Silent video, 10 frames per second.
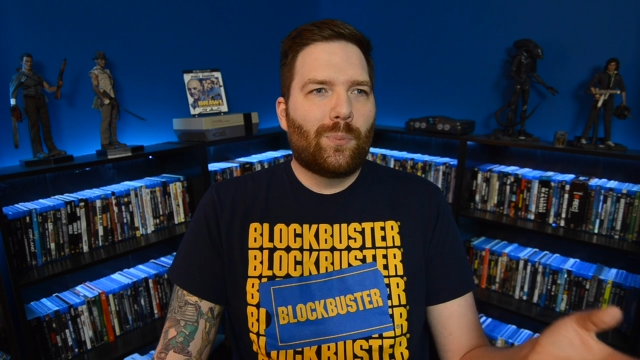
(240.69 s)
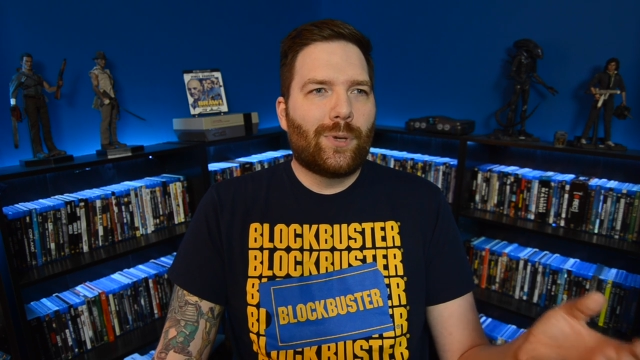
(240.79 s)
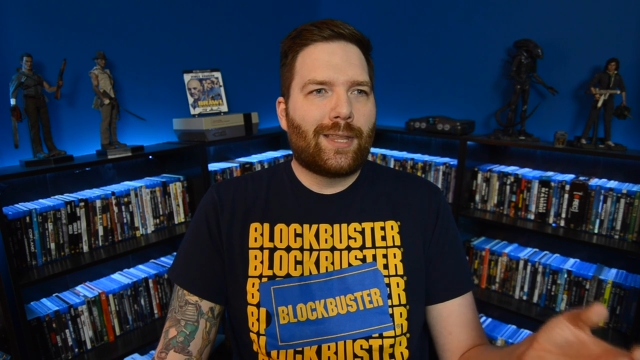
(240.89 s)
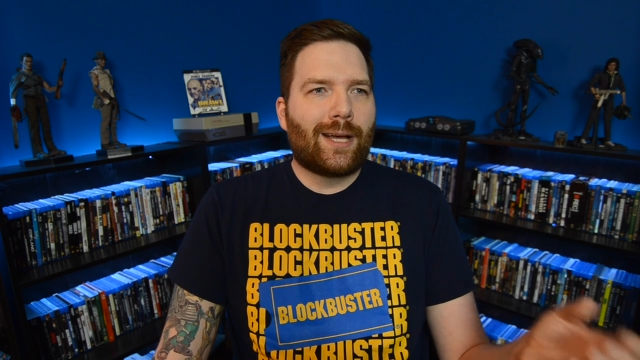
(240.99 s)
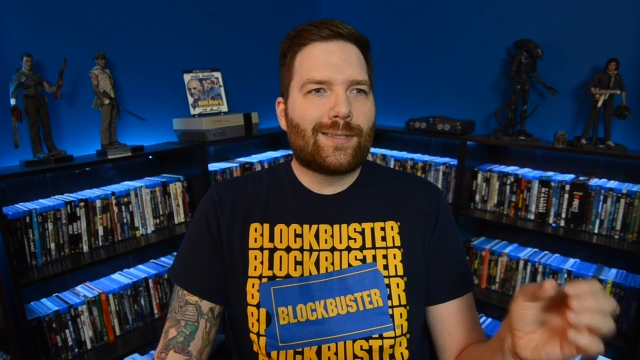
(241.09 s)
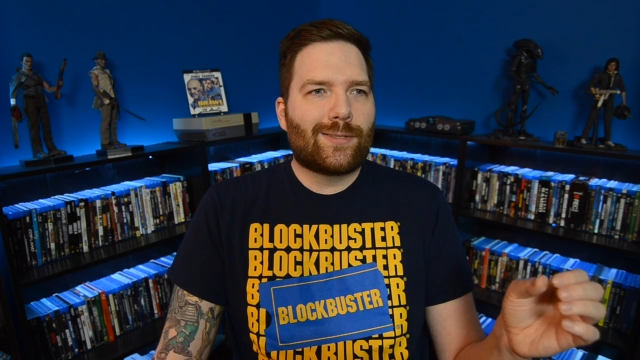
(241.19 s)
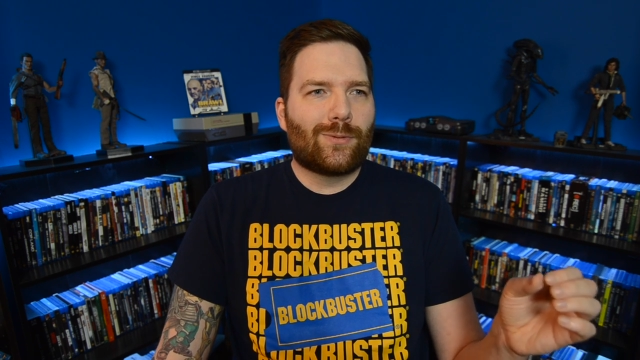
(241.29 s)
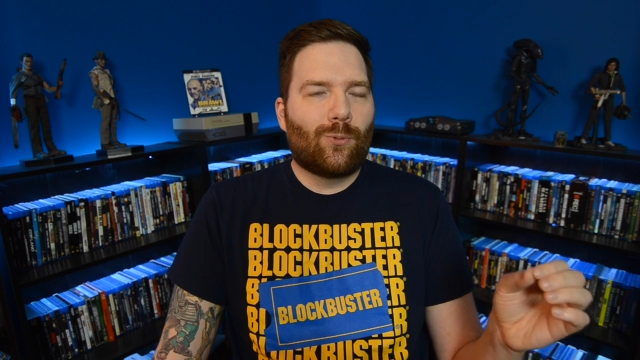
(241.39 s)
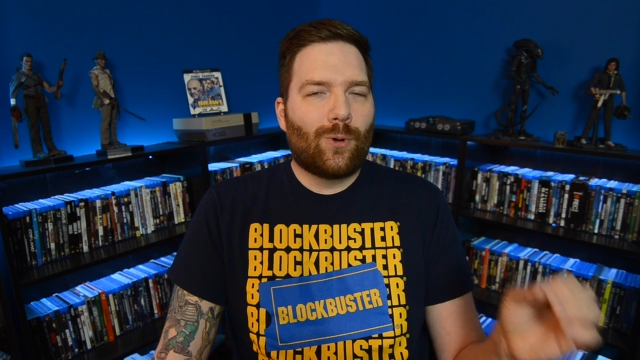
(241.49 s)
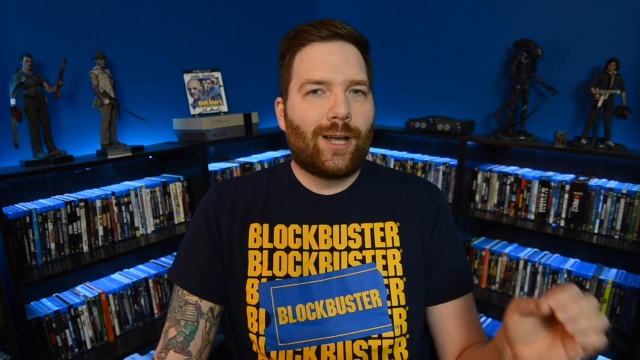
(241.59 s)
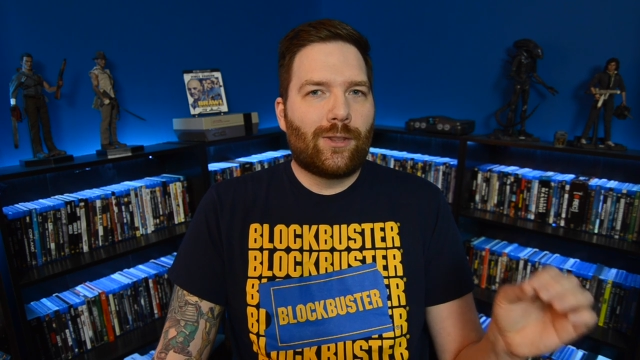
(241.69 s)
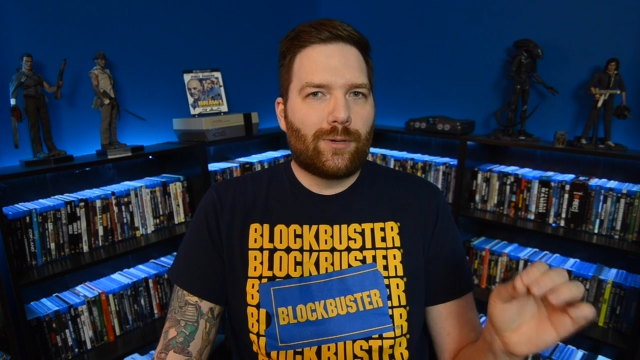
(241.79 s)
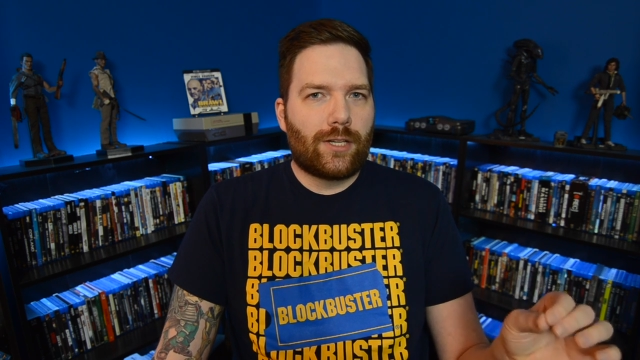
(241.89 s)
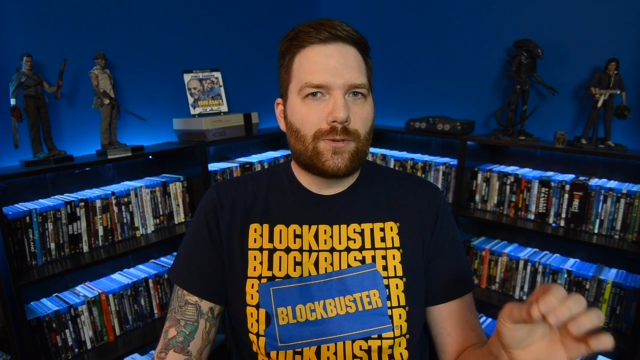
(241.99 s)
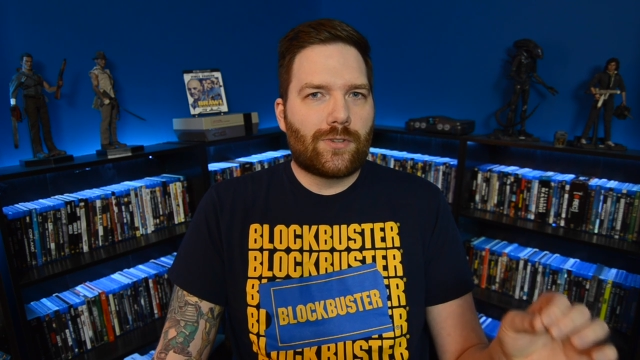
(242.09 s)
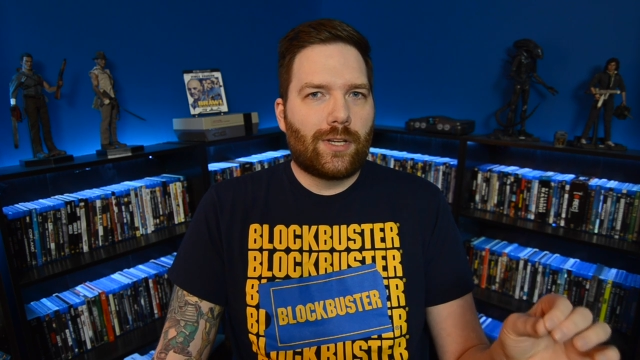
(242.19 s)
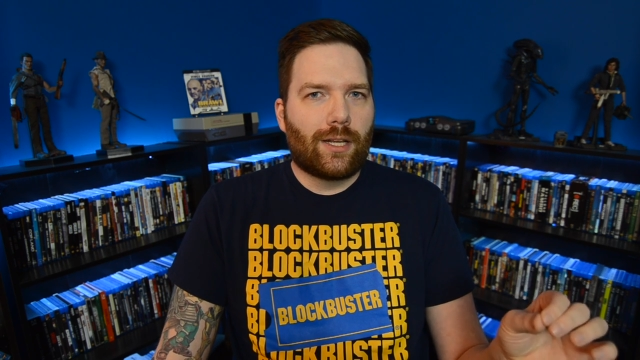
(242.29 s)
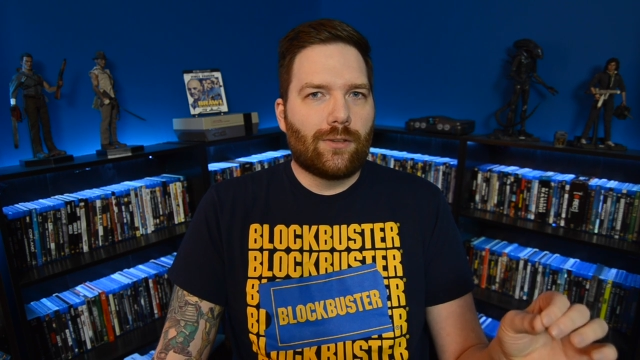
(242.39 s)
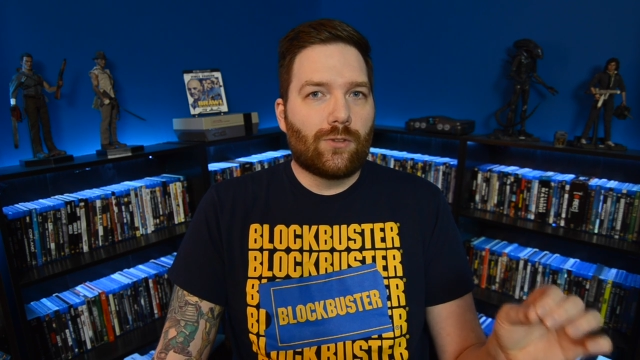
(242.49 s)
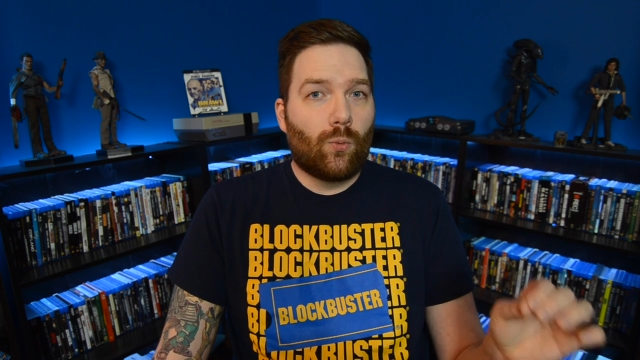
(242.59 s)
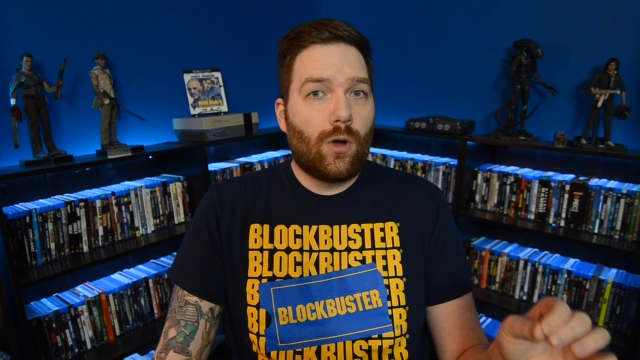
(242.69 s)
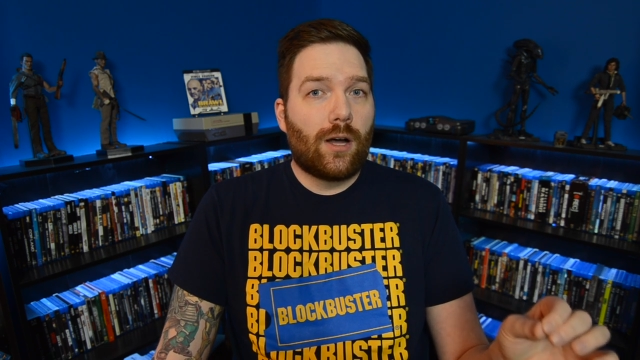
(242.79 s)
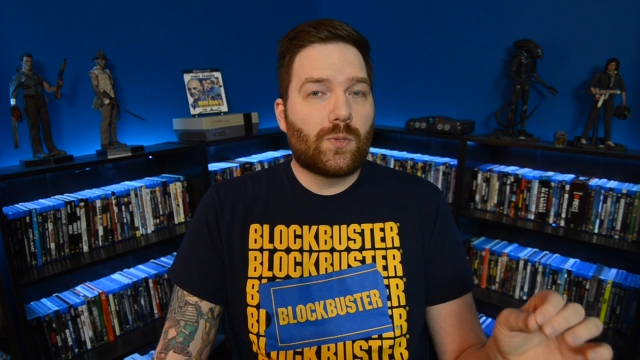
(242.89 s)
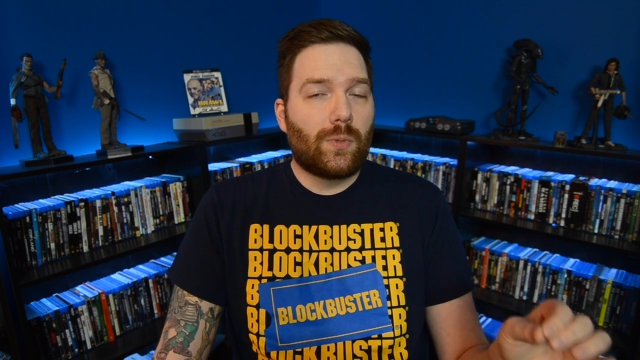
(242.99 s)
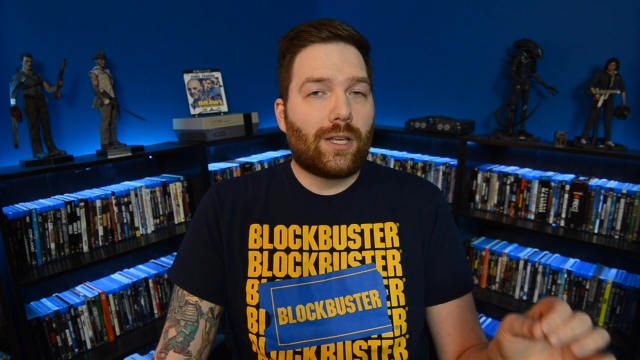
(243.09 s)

But that's why they're interesting to watch